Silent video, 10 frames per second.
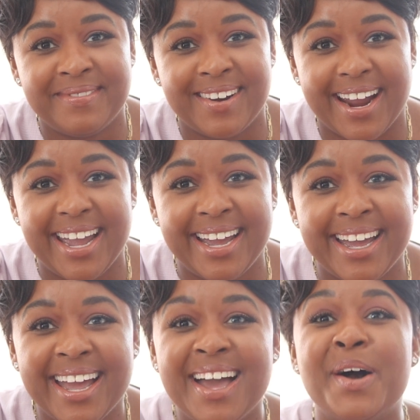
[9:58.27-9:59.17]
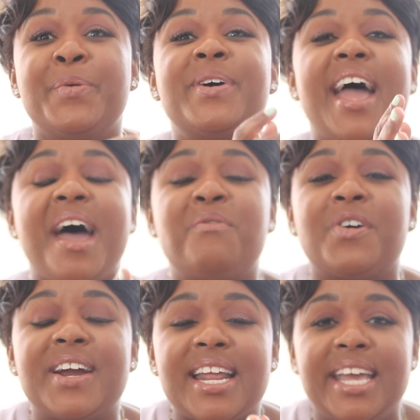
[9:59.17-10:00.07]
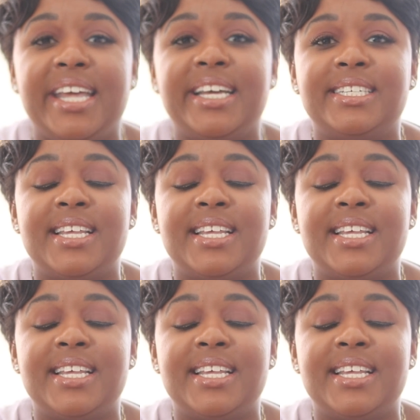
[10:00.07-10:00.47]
right? Whatever it is